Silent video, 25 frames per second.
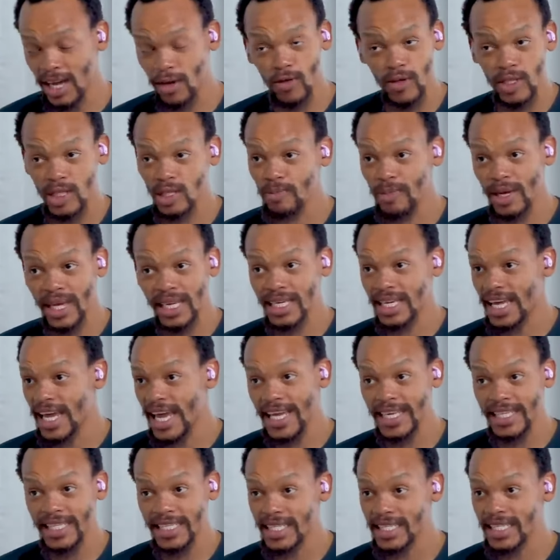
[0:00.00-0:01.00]
I don't spend
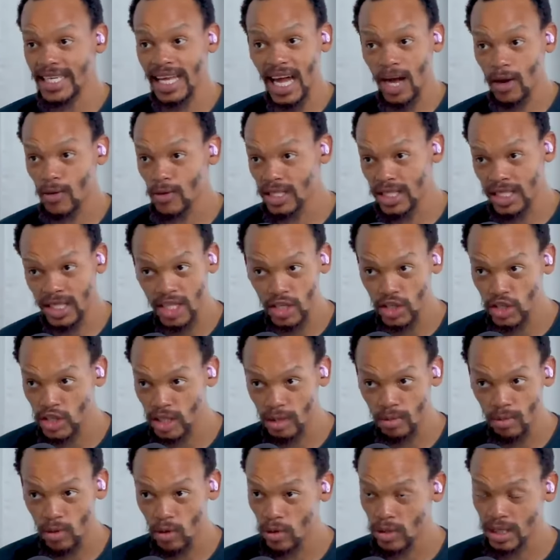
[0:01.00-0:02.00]
18 hours in the
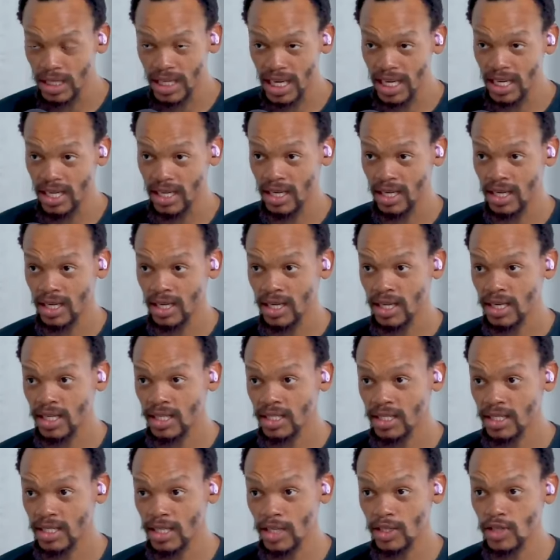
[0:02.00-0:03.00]
gym all day
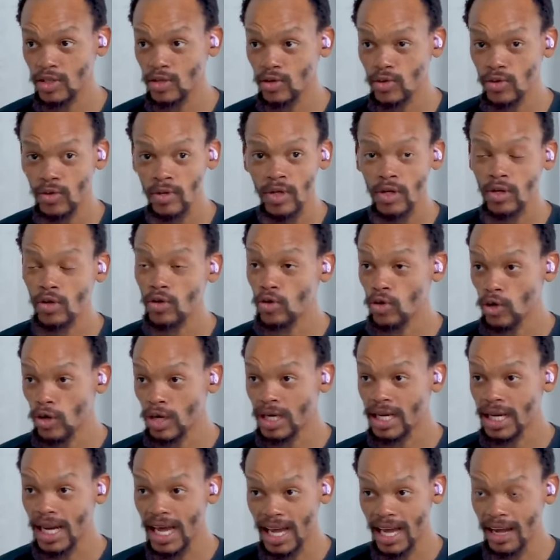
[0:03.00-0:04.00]
just to
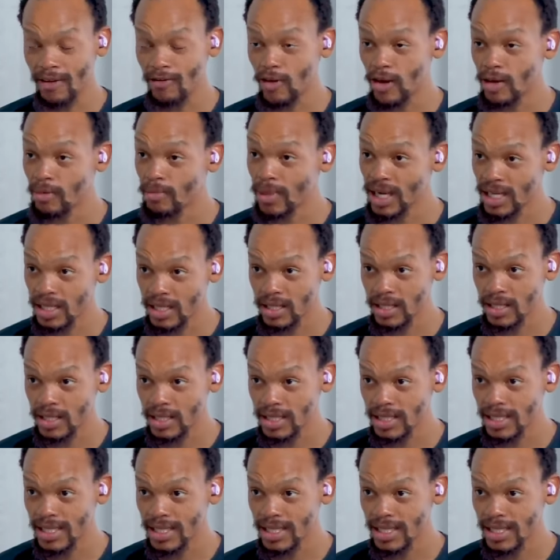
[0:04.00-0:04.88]
look like I've got muscles.